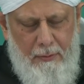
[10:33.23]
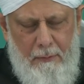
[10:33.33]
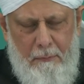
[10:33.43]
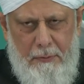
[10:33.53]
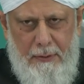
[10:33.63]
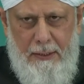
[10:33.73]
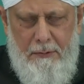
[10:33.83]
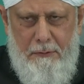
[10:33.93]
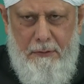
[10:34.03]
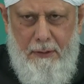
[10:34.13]
and
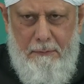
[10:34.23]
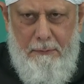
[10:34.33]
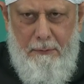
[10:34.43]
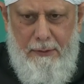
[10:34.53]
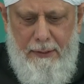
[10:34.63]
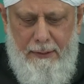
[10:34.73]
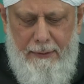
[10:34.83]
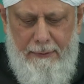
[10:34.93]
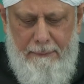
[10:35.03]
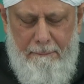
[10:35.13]
joined the party of the
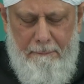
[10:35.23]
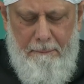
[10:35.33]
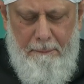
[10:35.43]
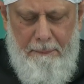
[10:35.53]
hypocrites.